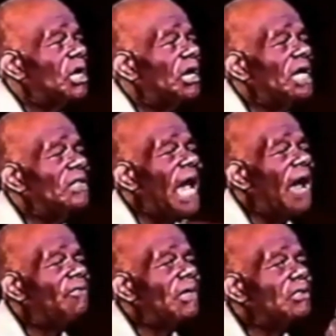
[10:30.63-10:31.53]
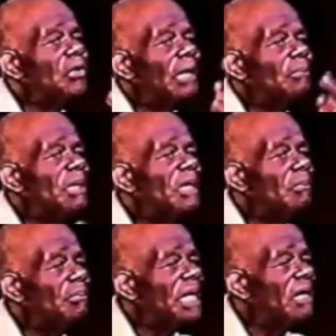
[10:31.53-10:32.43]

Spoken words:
joining the Africans who had been